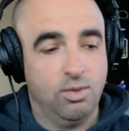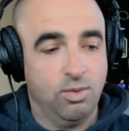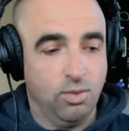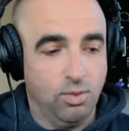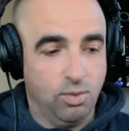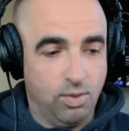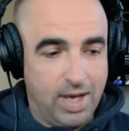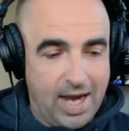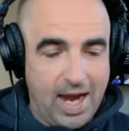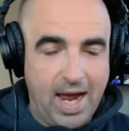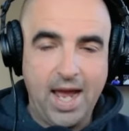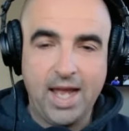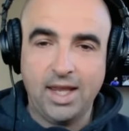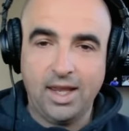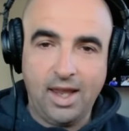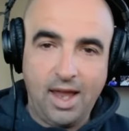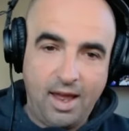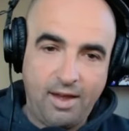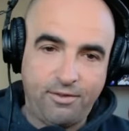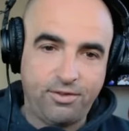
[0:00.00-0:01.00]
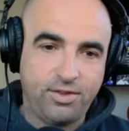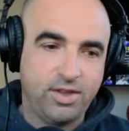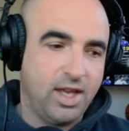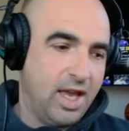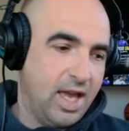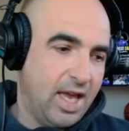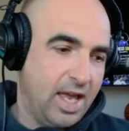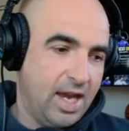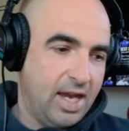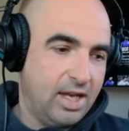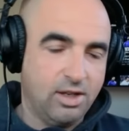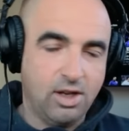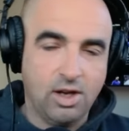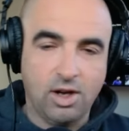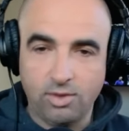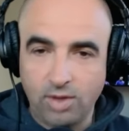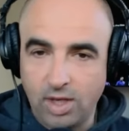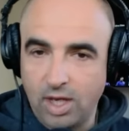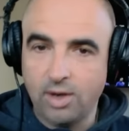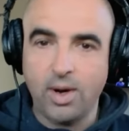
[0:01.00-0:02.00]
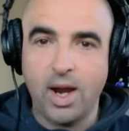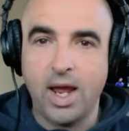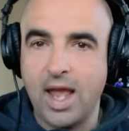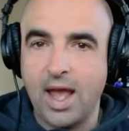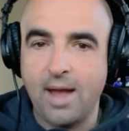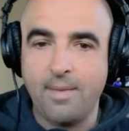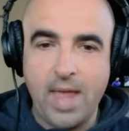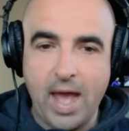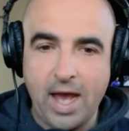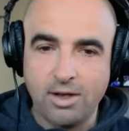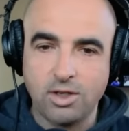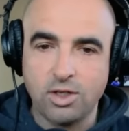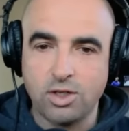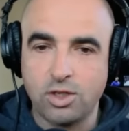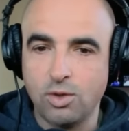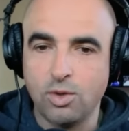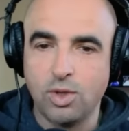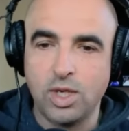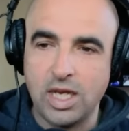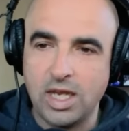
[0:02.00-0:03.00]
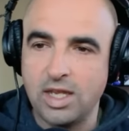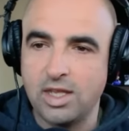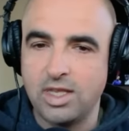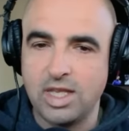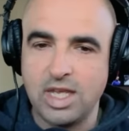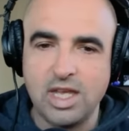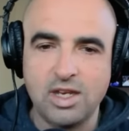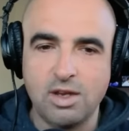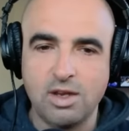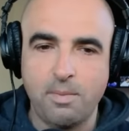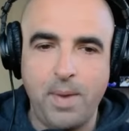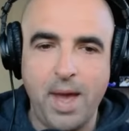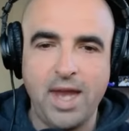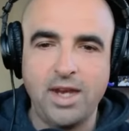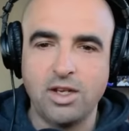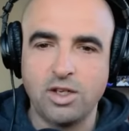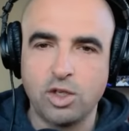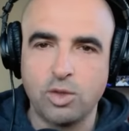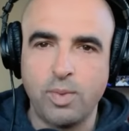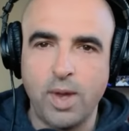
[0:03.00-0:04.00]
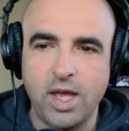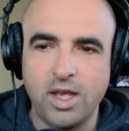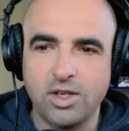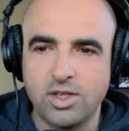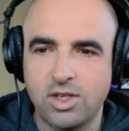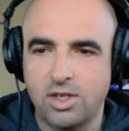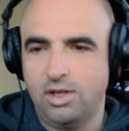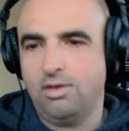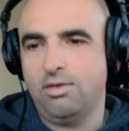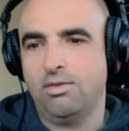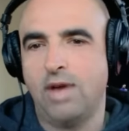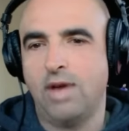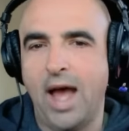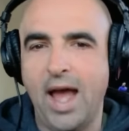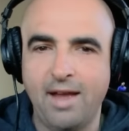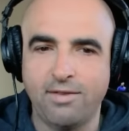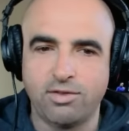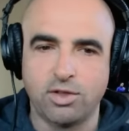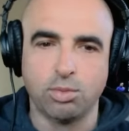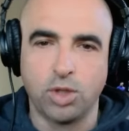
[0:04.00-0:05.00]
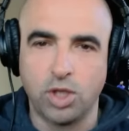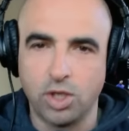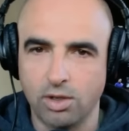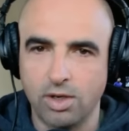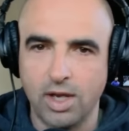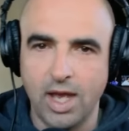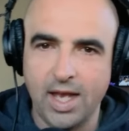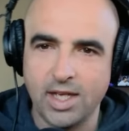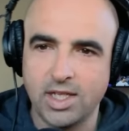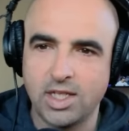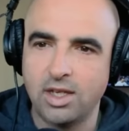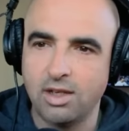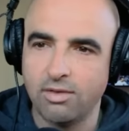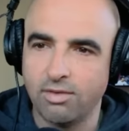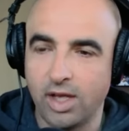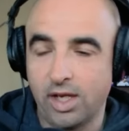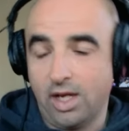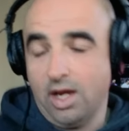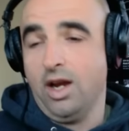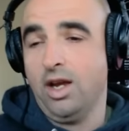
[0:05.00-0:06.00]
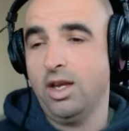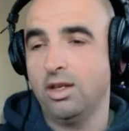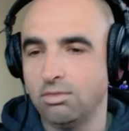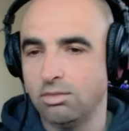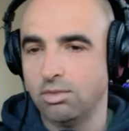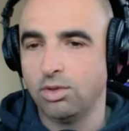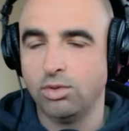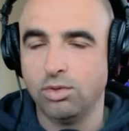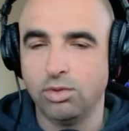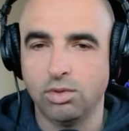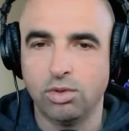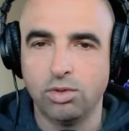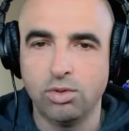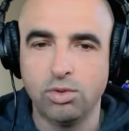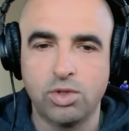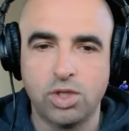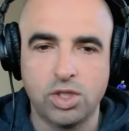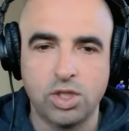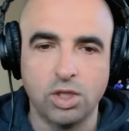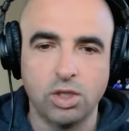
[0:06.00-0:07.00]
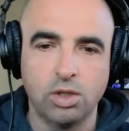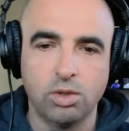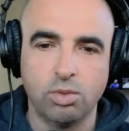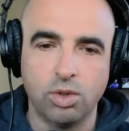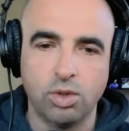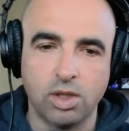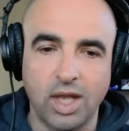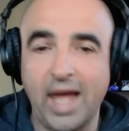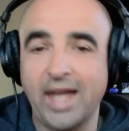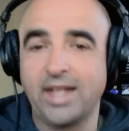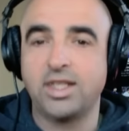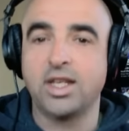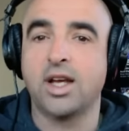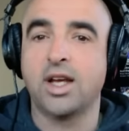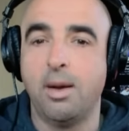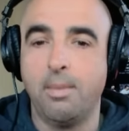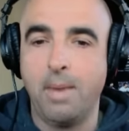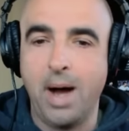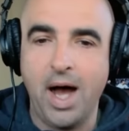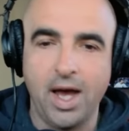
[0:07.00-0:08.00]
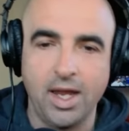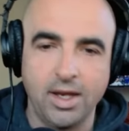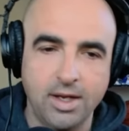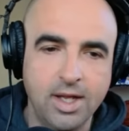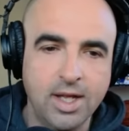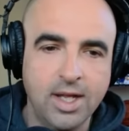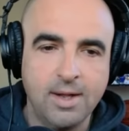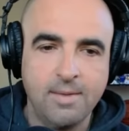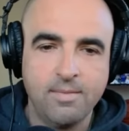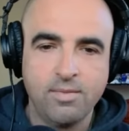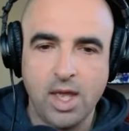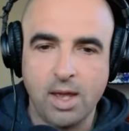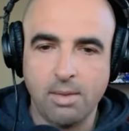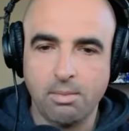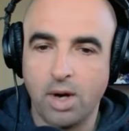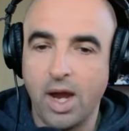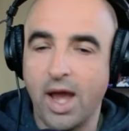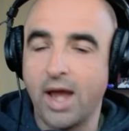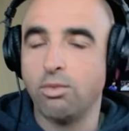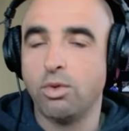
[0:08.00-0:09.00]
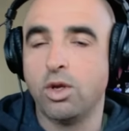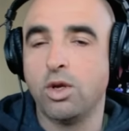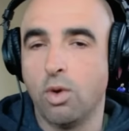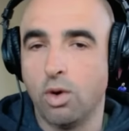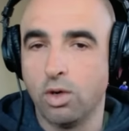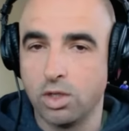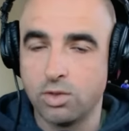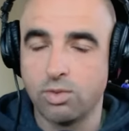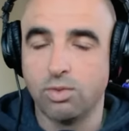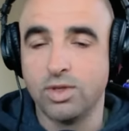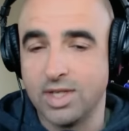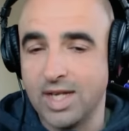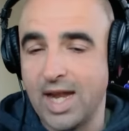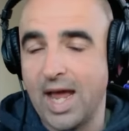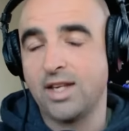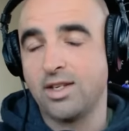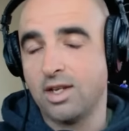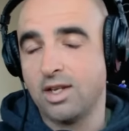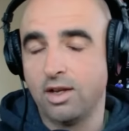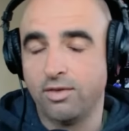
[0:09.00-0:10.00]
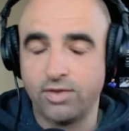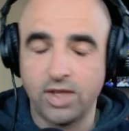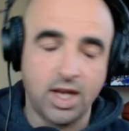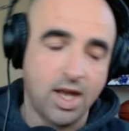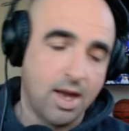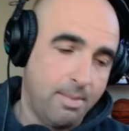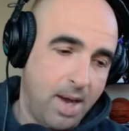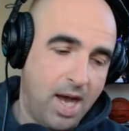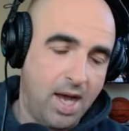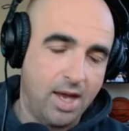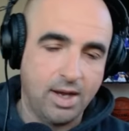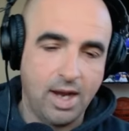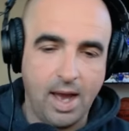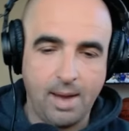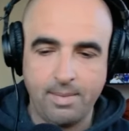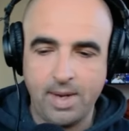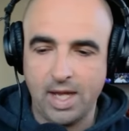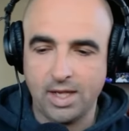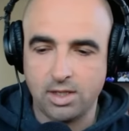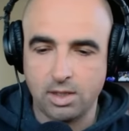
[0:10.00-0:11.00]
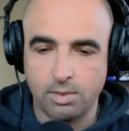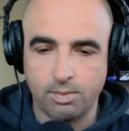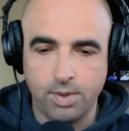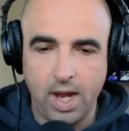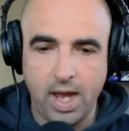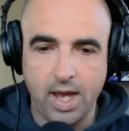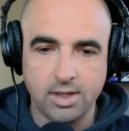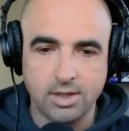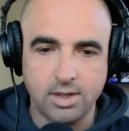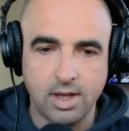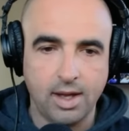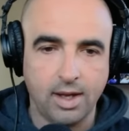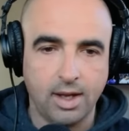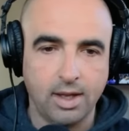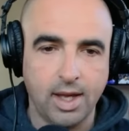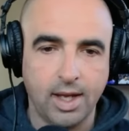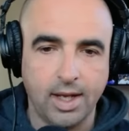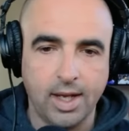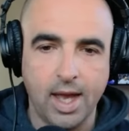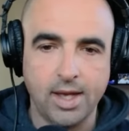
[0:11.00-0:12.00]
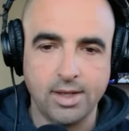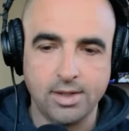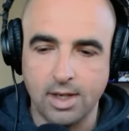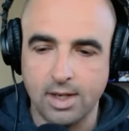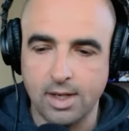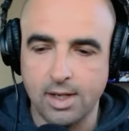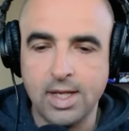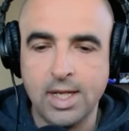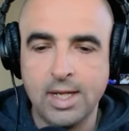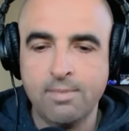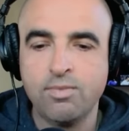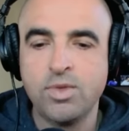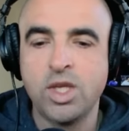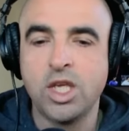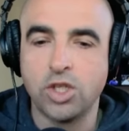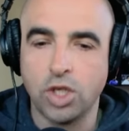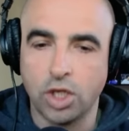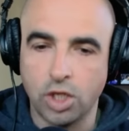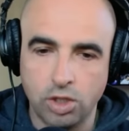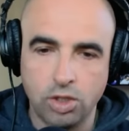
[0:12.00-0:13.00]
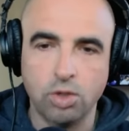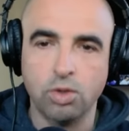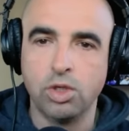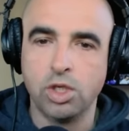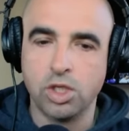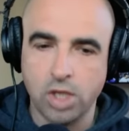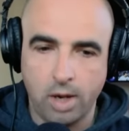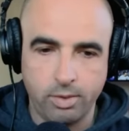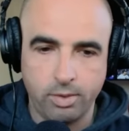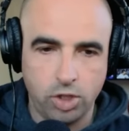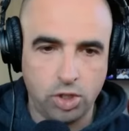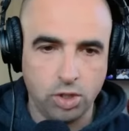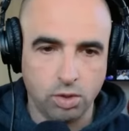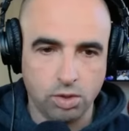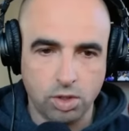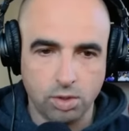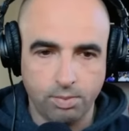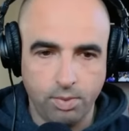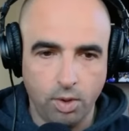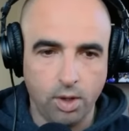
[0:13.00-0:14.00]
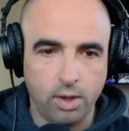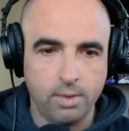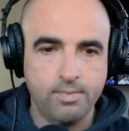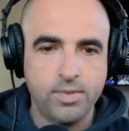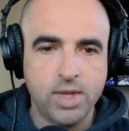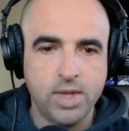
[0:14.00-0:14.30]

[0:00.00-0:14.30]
When I left and, here I am now just doing the independent space, I have some curiosity of like, all right, who still would like to come on? And Brian Windhorst was nice enough to come on. I'm not surprised. That guy's he's a good dude. He's always showed support.